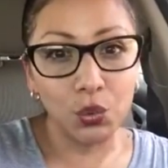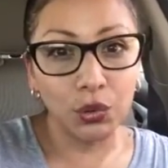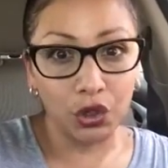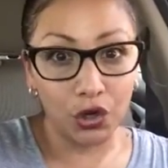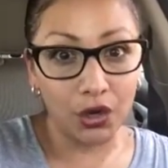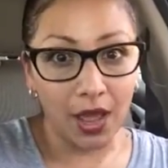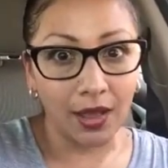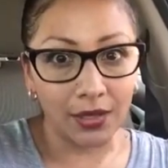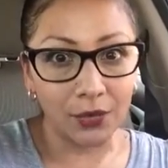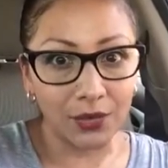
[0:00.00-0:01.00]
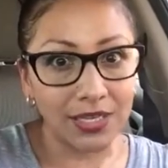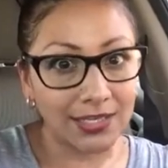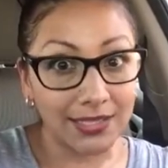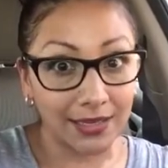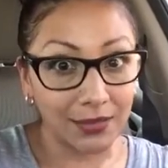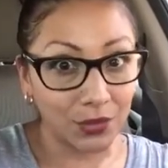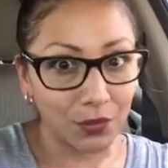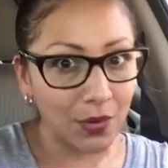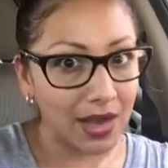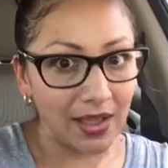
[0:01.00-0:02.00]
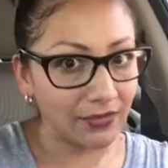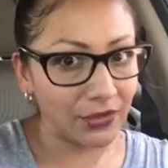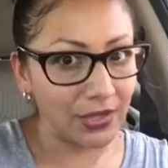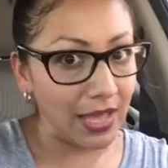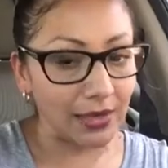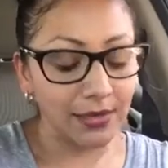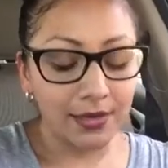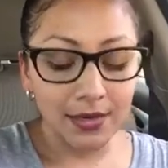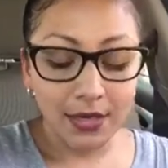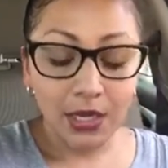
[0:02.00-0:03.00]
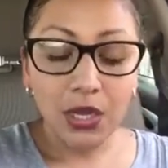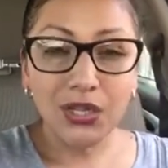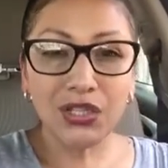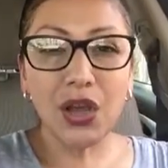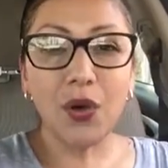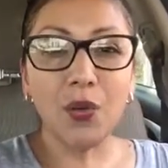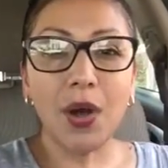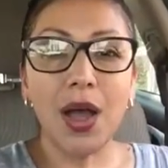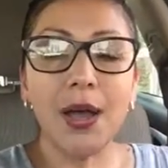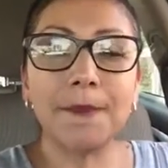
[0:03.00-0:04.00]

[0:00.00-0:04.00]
learn how to read signals right after that. So,